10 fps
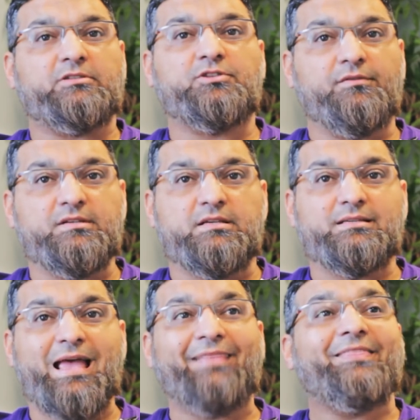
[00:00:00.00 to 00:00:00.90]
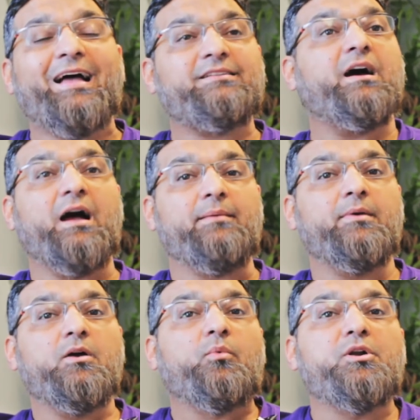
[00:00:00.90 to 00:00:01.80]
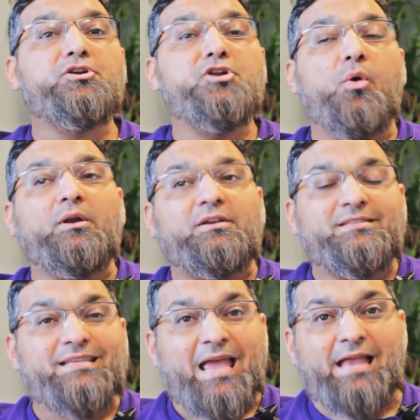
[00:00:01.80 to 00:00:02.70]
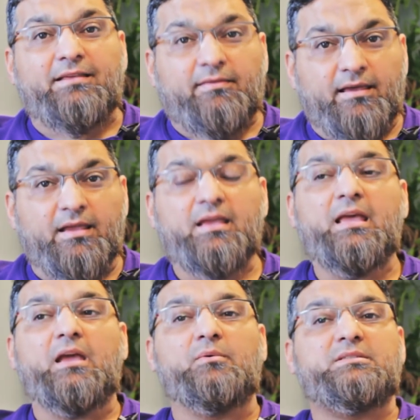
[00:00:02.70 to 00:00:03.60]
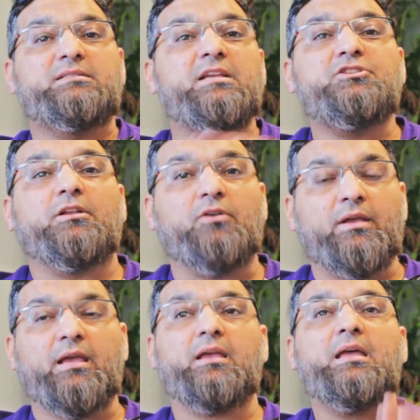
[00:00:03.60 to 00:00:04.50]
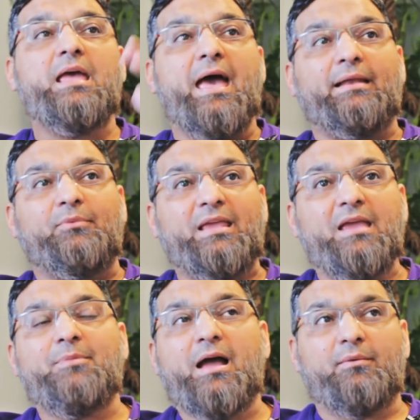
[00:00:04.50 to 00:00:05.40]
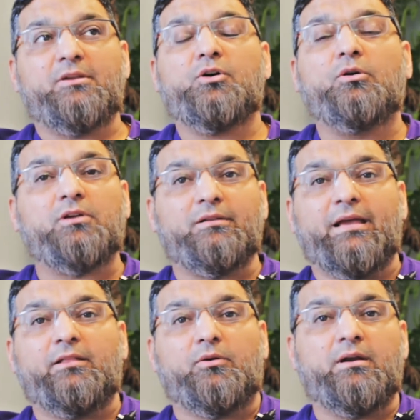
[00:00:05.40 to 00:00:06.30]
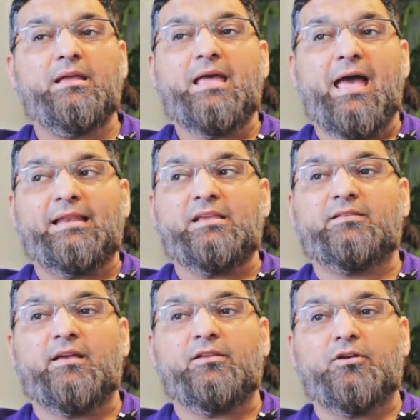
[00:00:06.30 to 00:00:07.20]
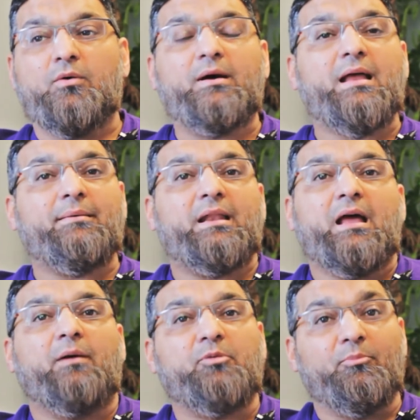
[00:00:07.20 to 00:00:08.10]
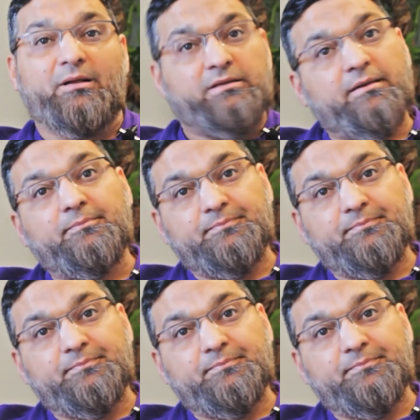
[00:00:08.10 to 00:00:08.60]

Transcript: services at that time, where no one could see anything. It was dingy looking, and we came back and we told our landlord, and he said, "You know what? I'm going to help you build it."